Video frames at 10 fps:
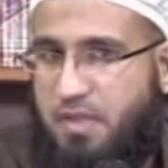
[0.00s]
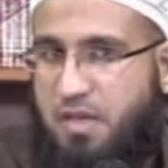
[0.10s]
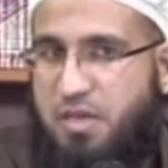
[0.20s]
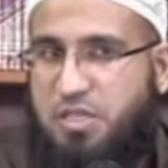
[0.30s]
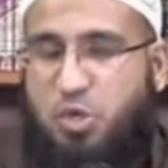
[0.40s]

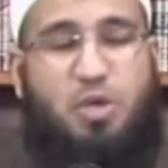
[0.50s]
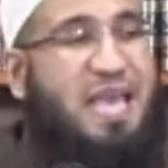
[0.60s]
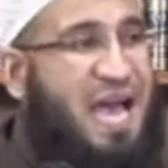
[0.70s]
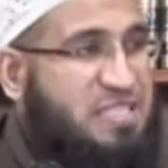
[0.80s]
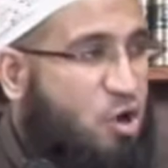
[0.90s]
So he
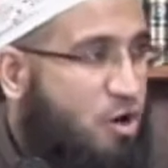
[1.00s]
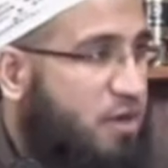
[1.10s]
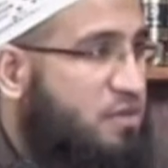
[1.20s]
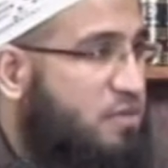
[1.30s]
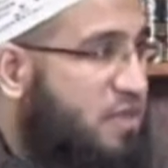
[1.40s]
has a
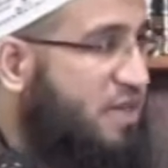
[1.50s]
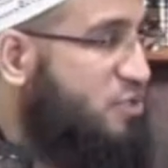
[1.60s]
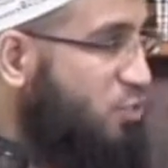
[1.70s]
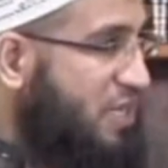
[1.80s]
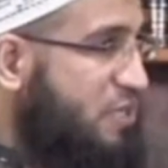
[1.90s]
heart that is
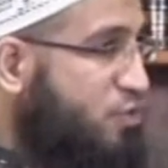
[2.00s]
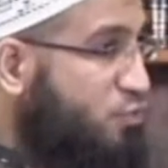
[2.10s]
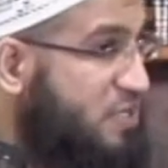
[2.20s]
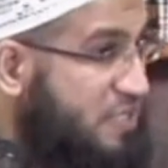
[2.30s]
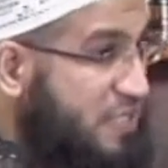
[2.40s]
ready to
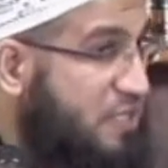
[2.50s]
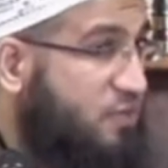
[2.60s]
receive